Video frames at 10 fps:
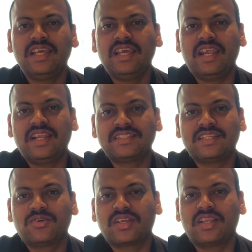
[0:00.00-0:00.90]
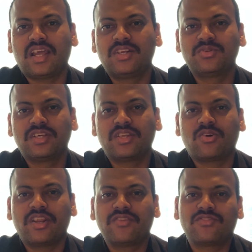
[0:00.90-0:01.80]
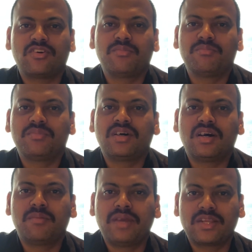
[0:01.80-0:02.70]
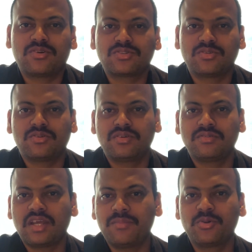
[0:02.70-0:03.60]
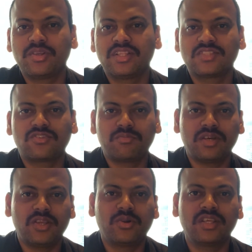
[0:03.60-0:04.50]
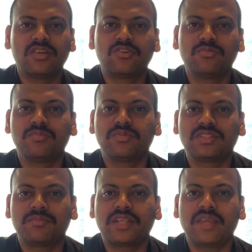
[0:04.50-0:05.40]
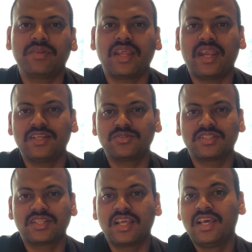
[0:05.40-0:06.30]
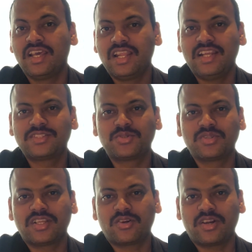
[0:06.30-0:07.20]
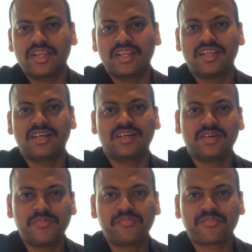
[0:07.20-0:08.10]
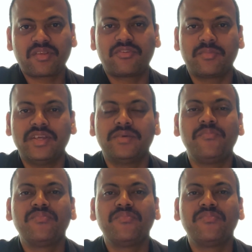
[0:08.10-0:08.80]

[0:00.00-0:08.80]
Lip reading: and I said, okay, I'll do the recording from Bangkok. So I'm doing this from my hotel room, some time in hand. So I said, let's do the recording from here.